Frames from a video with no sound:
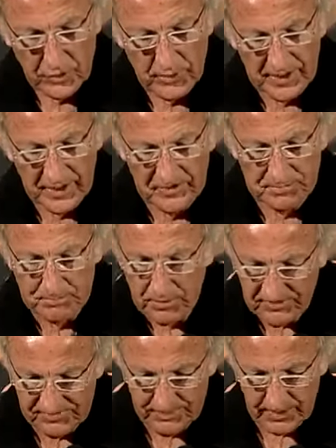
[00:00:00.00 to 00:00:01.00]
During his
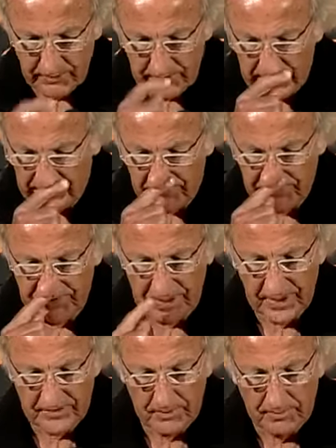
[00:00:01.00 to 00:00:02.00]
brief period in the
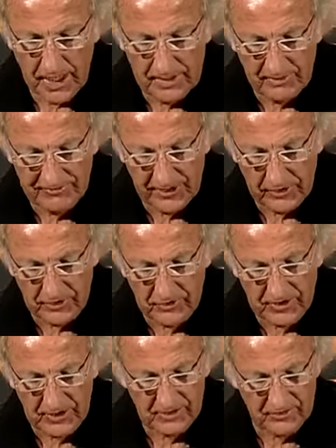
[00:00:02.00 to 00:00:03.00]
Senate, Obama
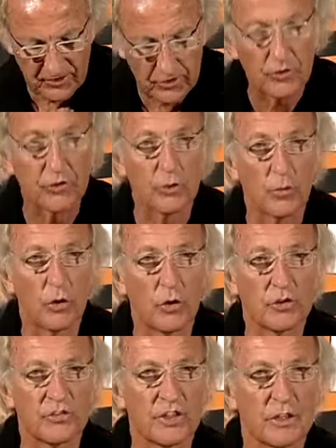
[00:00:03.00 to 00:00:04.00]
voted to continue the
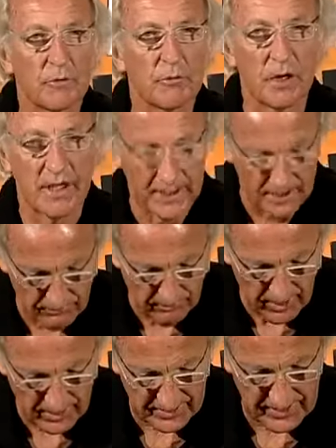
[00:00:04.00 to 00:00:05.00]
wars in, Ir in
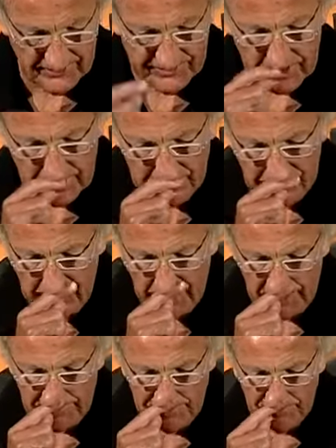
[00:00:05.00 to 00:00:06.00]
Iraq and
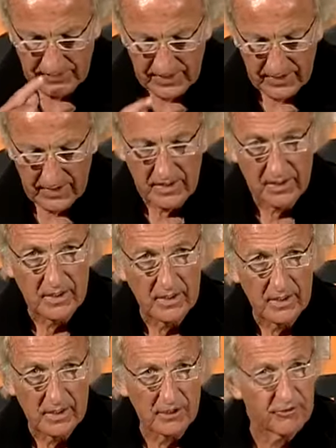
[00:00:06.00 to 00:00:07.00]
Afghanistan.
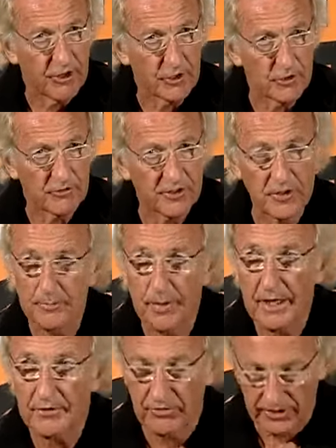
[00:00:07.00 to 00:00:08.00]
He voted for the
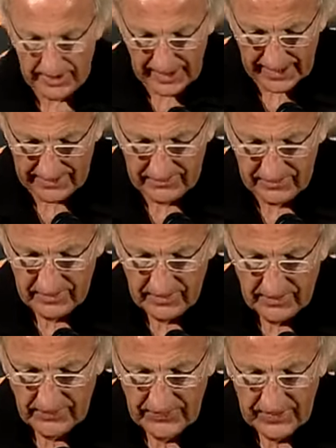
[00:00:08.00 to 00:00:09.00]
Patriot Act.
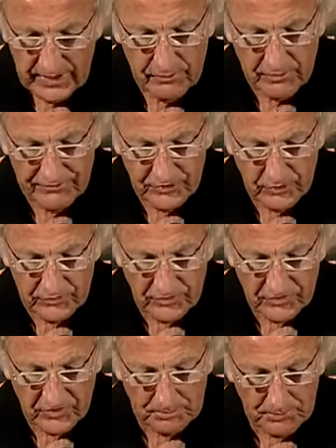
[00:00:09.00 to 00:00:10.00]
He
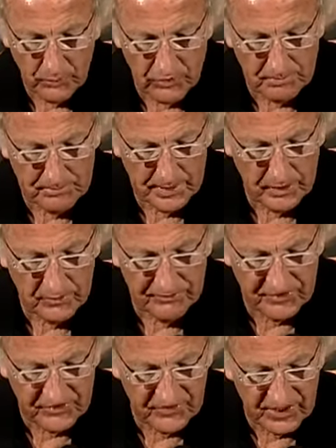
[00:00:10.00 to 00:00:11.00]
refused to support a
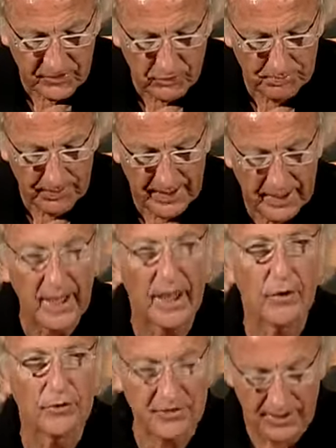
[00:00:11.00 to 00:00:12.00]
bill for single payer
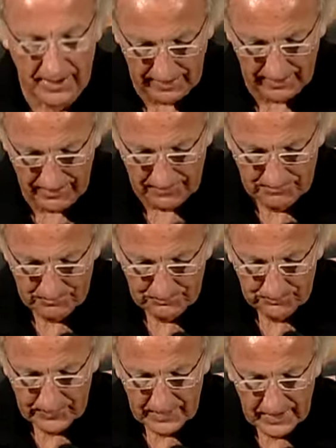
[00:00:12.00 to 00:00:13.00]
health care.
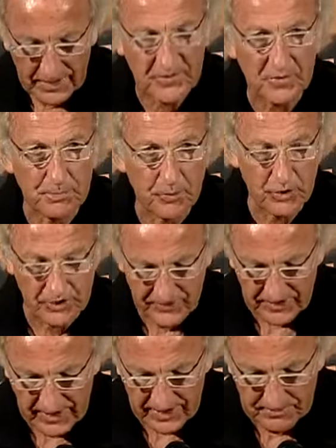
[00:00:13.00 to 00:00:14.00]
He supported
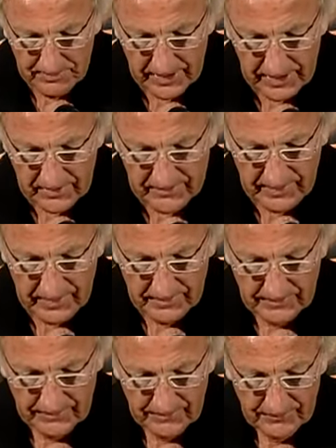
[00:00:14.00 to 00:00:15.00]
the death penalty.